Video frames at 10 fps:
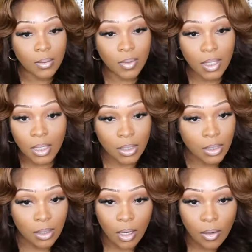wig is
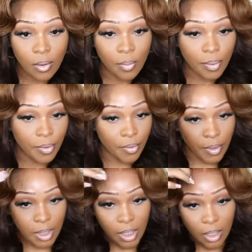so
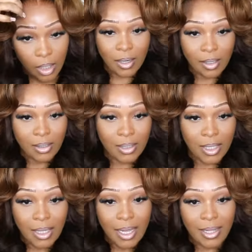pretty, girls.
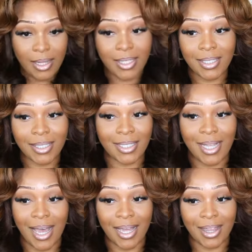And like, this is
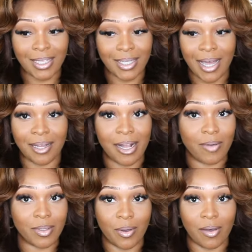not the style that I
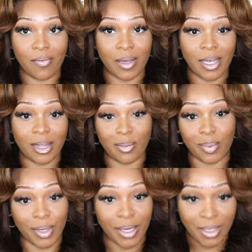was going for either,
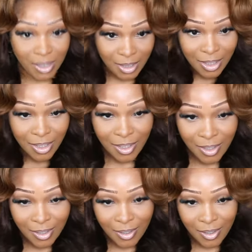but
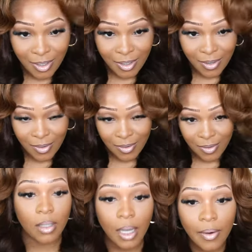
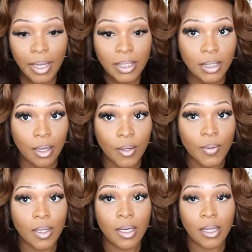girl. All right,
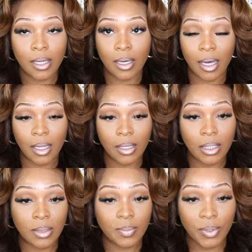so the color
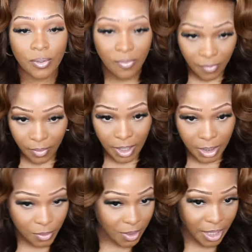is beautiful.
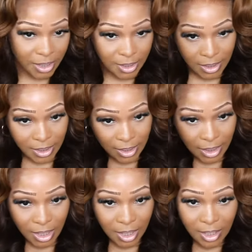As you guys can
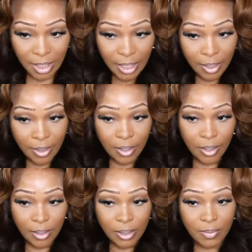see, the hair
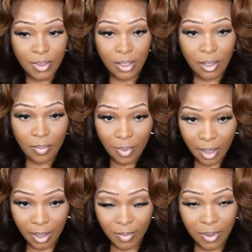curls with no
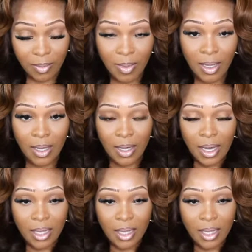problem. I